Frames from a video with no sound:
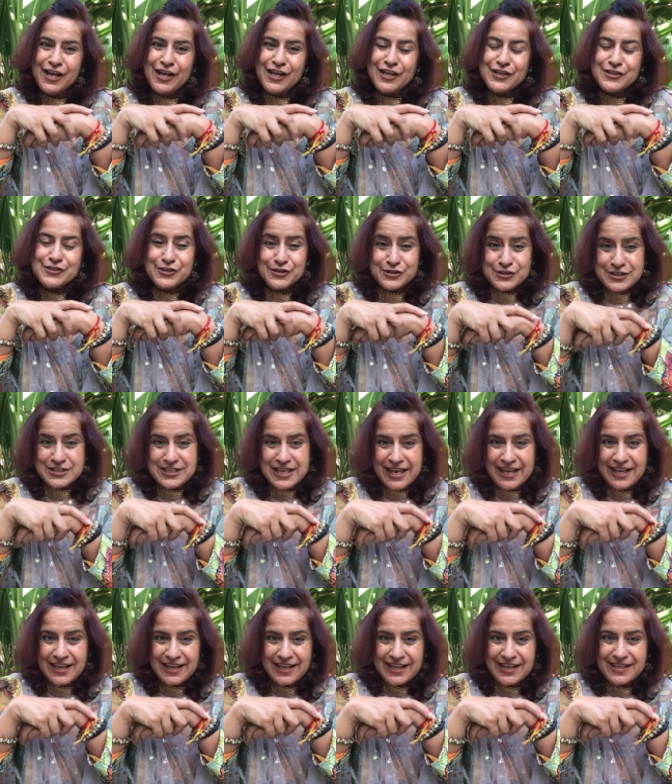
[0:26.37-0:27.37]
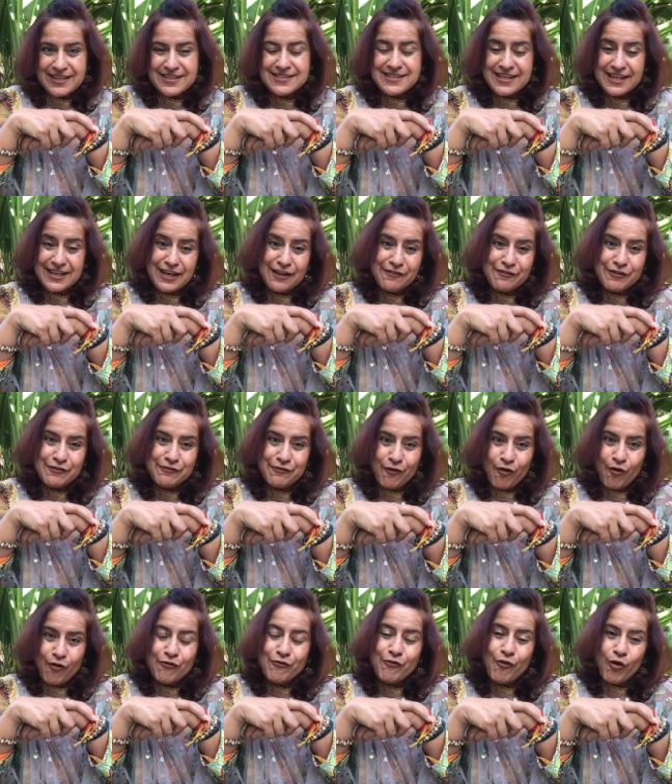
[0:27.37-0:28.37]
So today is
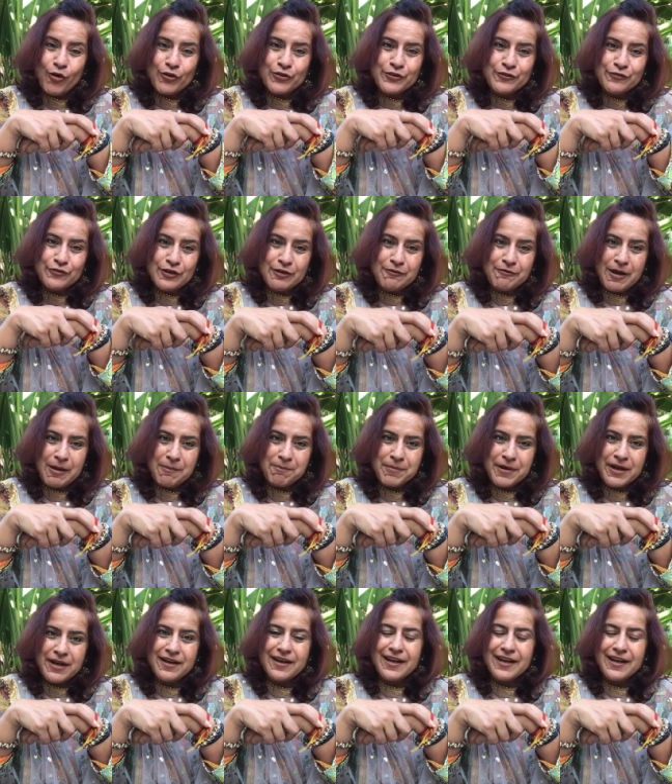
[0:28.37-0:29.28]
11/4, 4th of November,